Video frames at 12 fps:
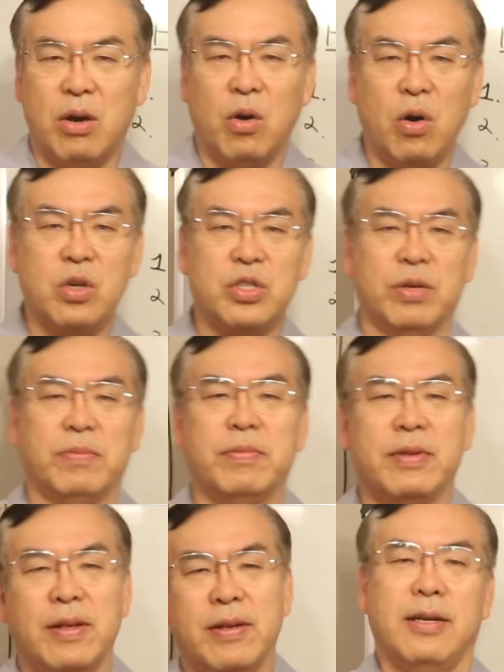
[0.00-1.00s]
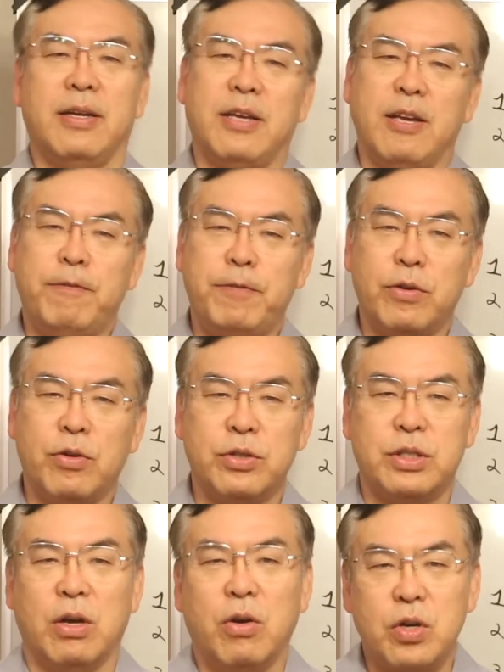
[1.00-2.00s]
auction. If you go
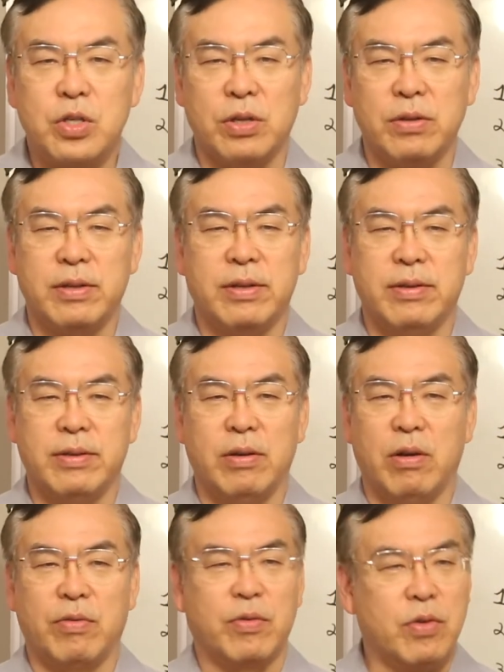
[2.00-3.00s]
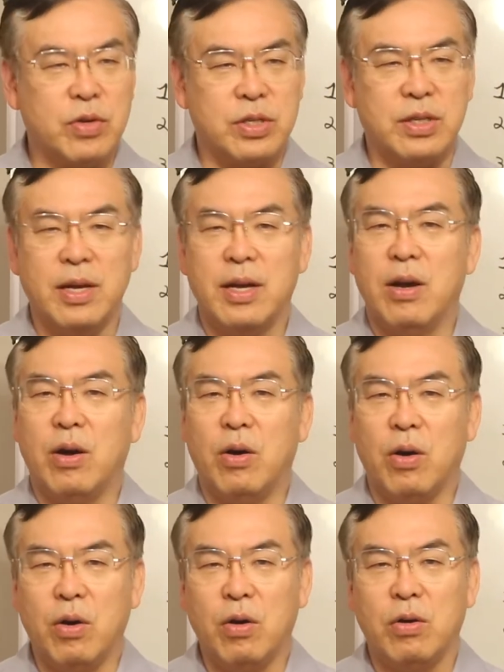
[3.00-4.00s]
to the auction, of course,
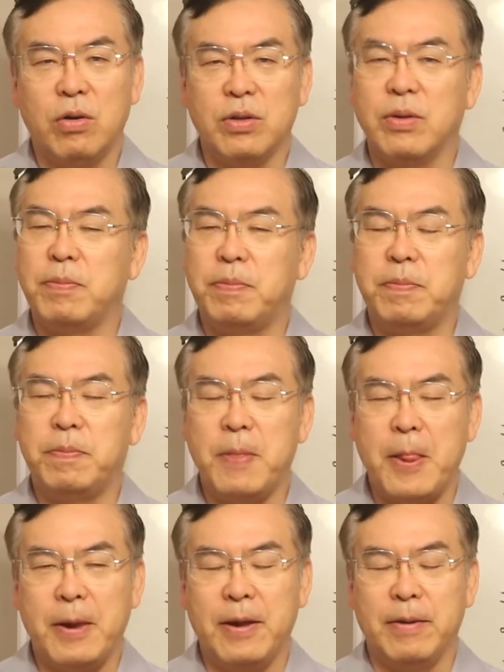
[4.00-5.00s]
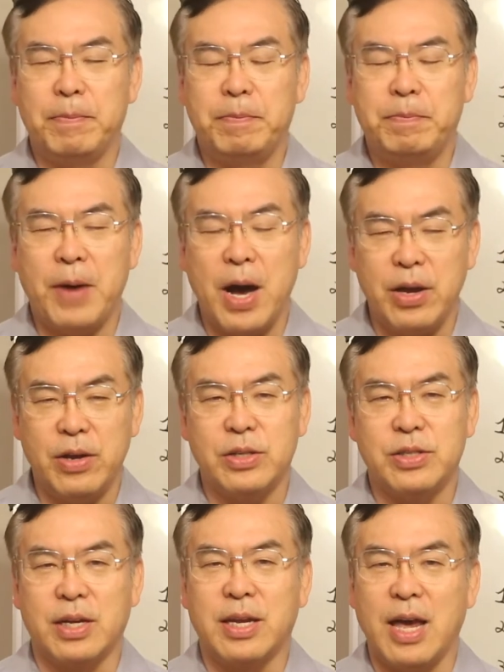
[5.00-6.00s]
all
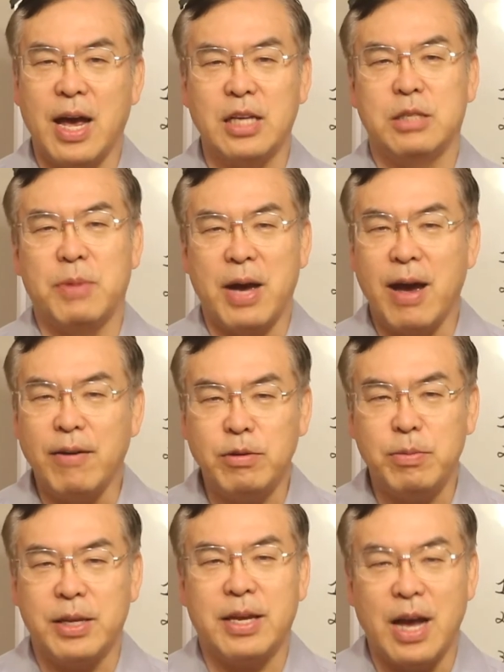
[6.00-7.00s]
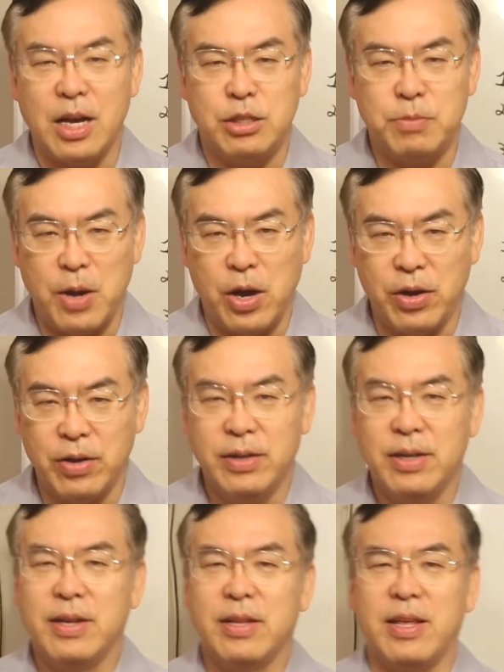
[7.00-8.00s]
buyers are have to be cash buyer.
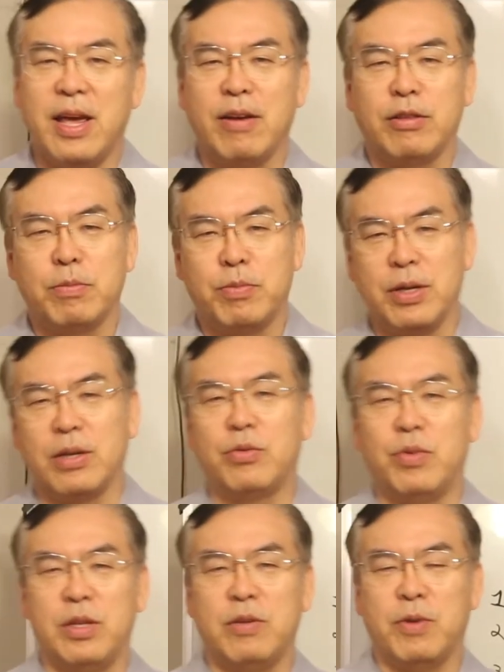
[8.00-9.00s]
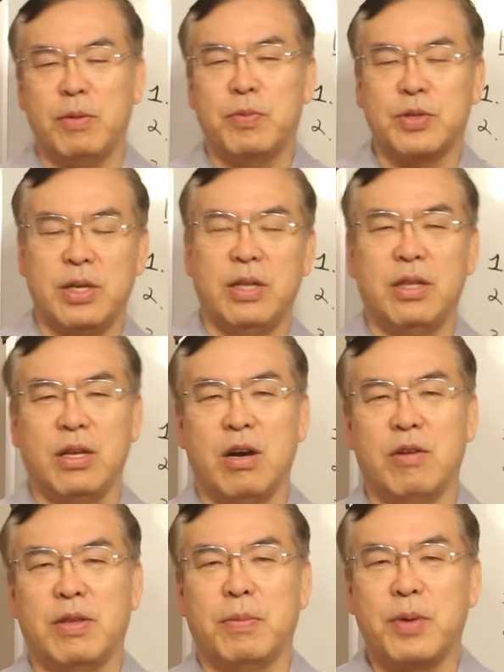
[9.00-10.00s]
They have to bring 25%
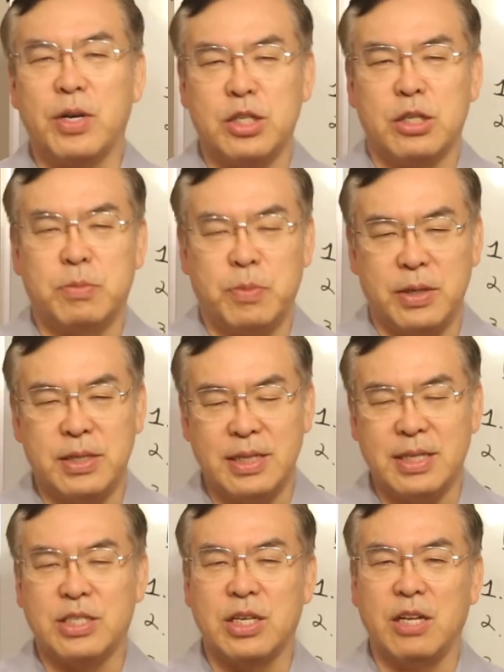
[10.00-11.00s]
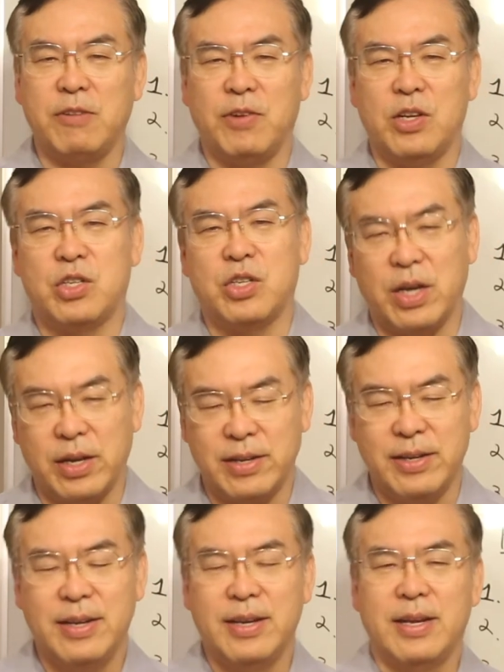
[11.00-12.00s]
of the purchase price as a certified check.
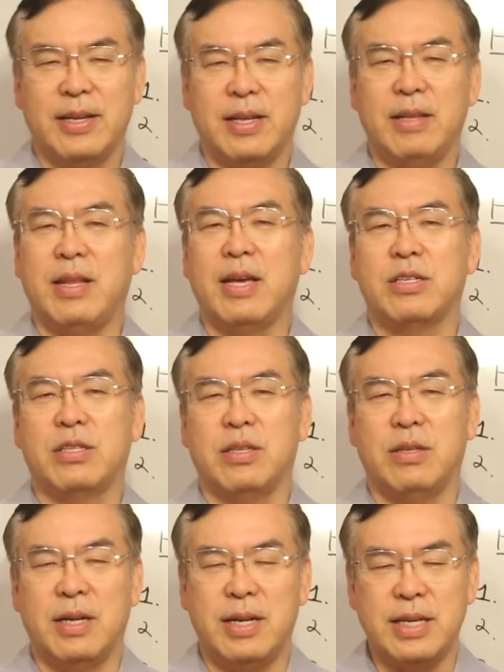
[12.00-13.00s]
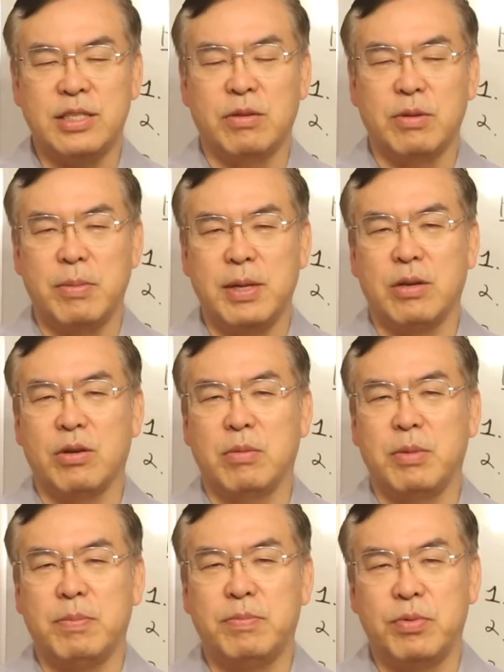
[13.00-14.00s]
Then rest of the money going to
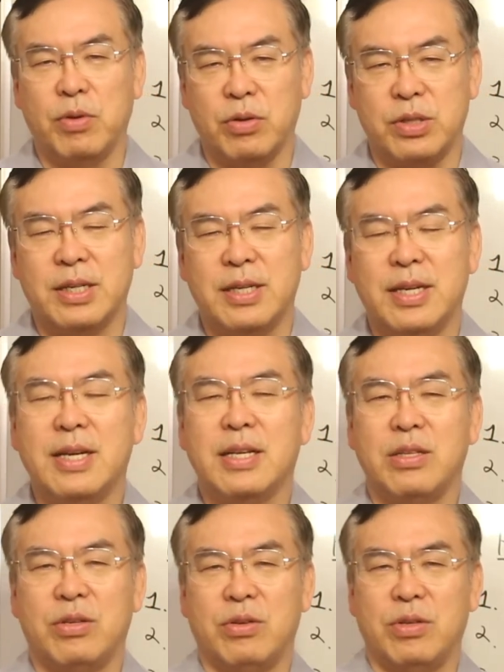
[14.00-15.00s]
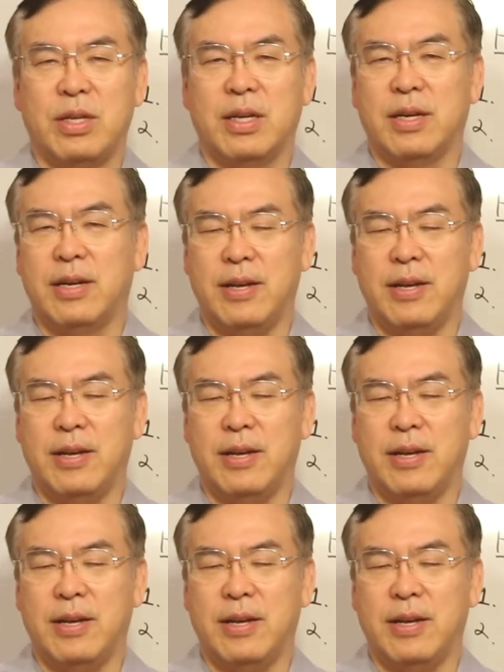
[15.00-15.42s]
be brought to the